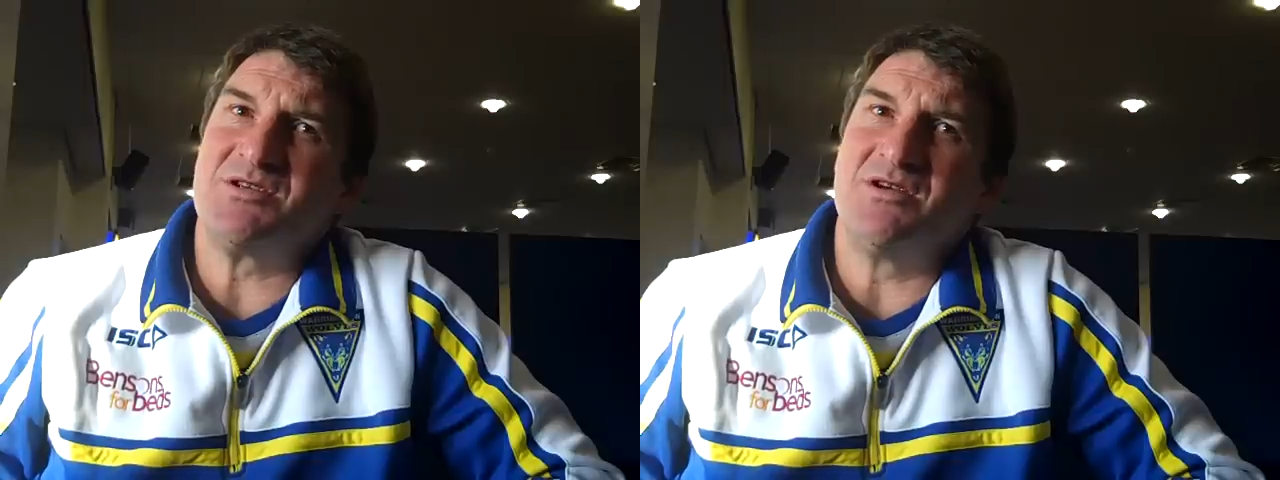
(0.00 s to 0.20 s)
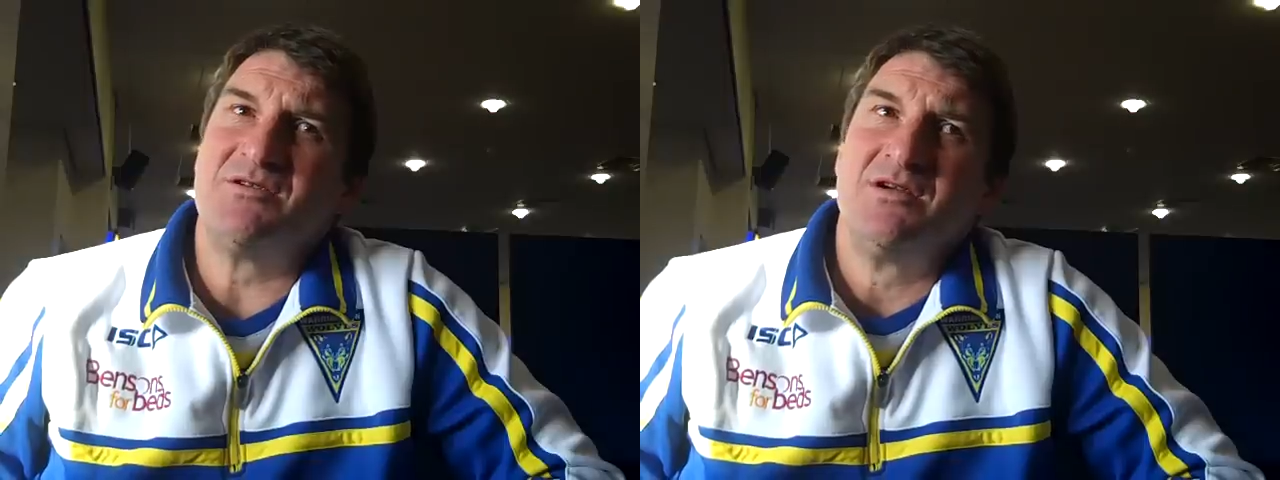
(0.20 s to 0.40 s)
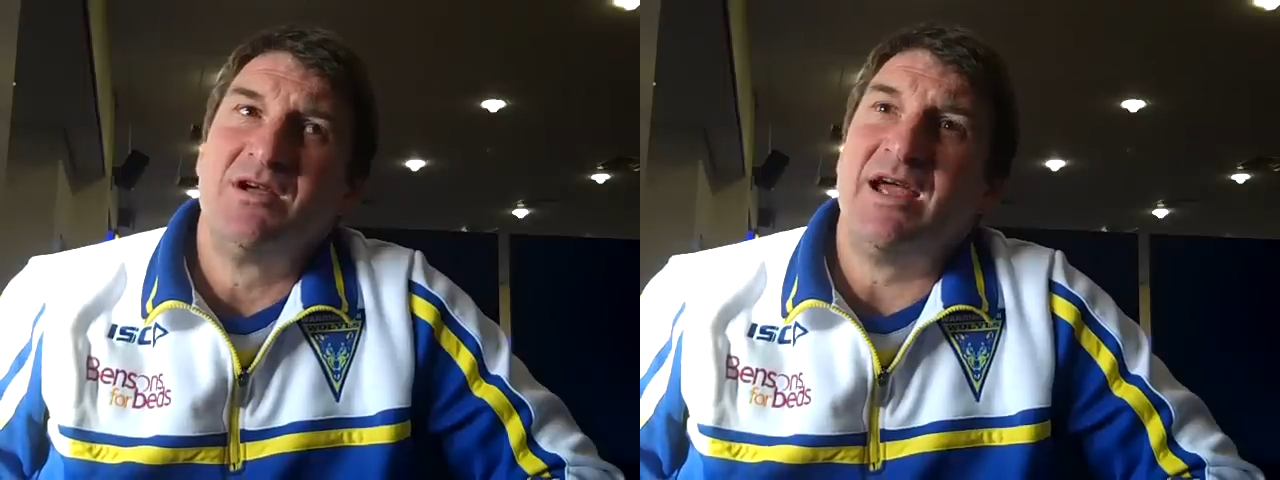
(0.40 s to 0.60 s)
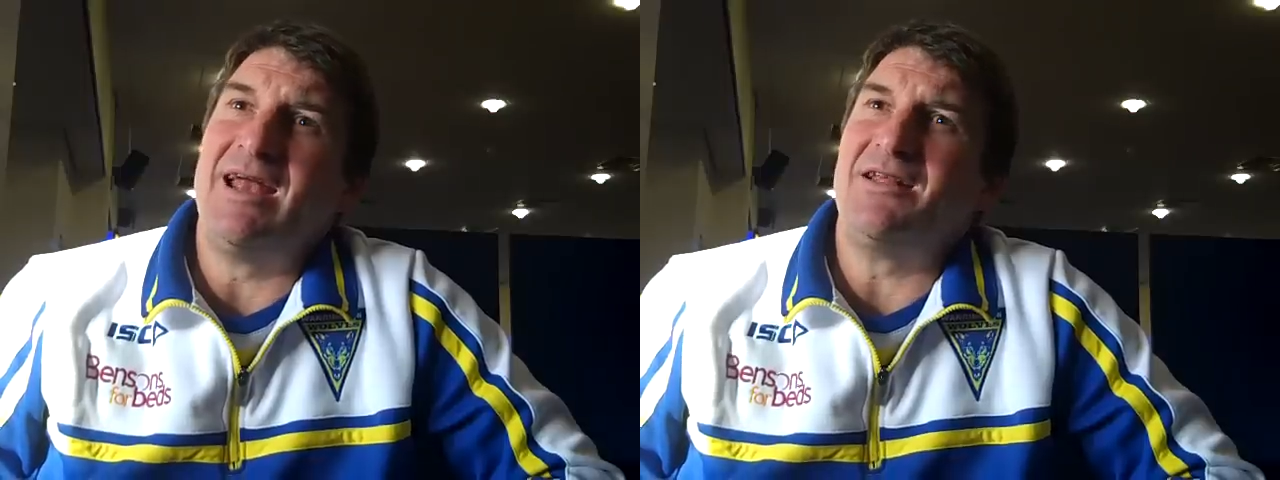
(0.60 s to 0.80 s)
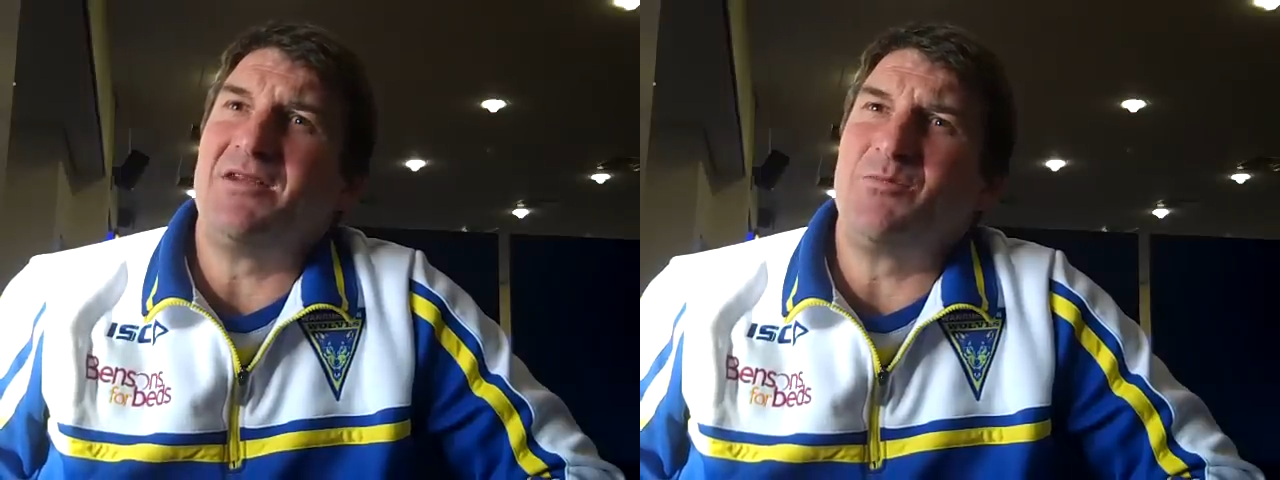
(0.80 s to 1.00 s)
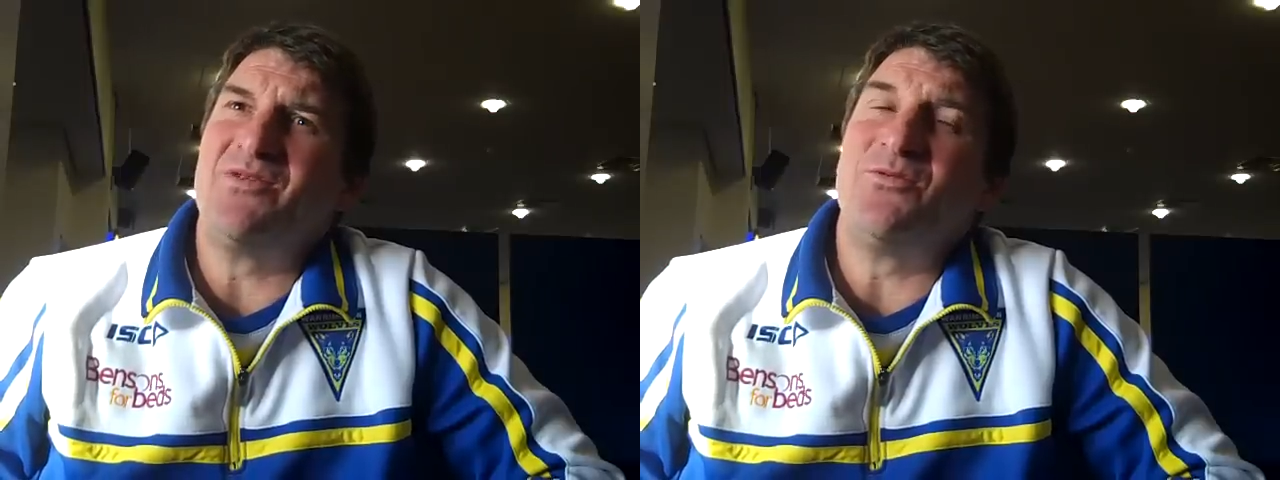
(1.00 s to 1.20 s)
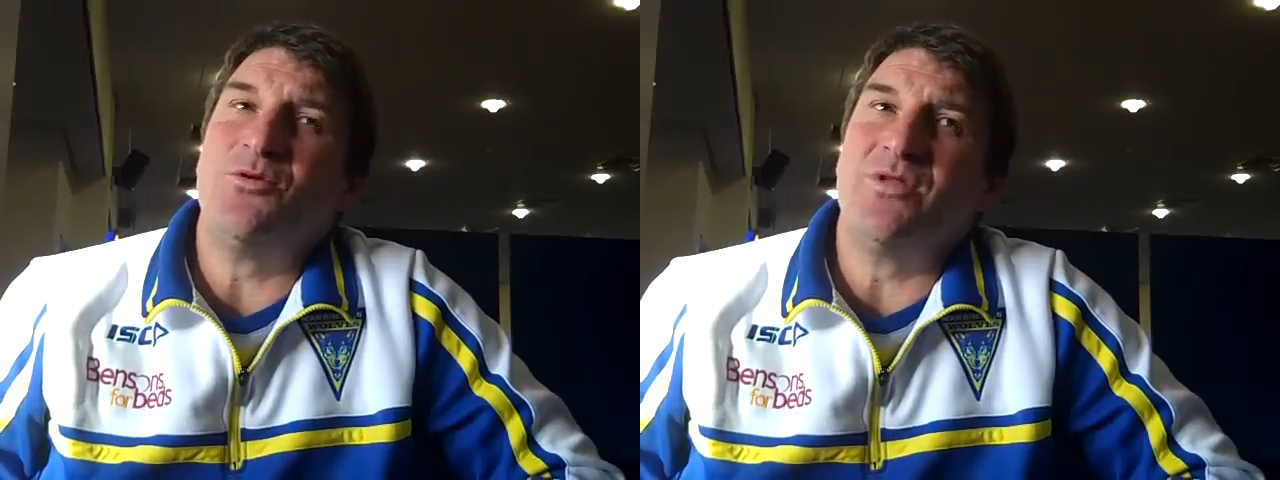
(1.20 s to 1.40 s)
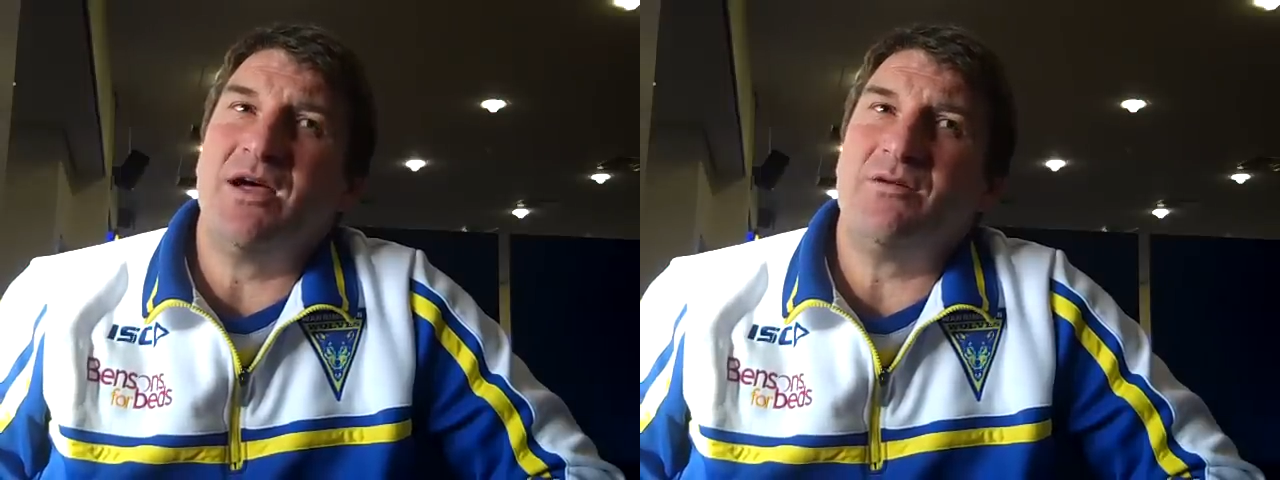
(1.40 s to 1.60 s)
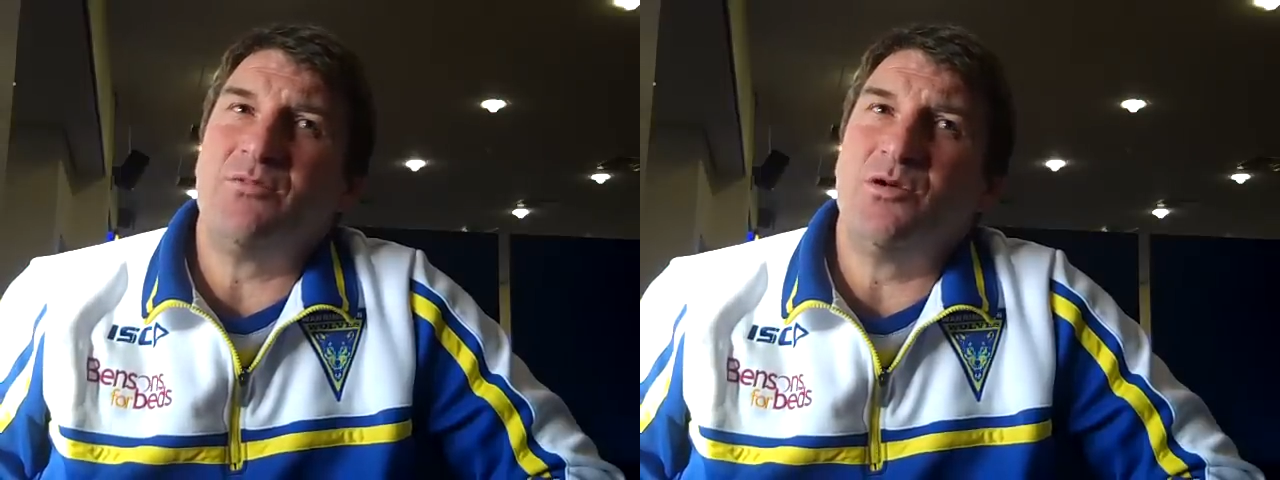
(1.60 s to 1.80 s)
So anything before that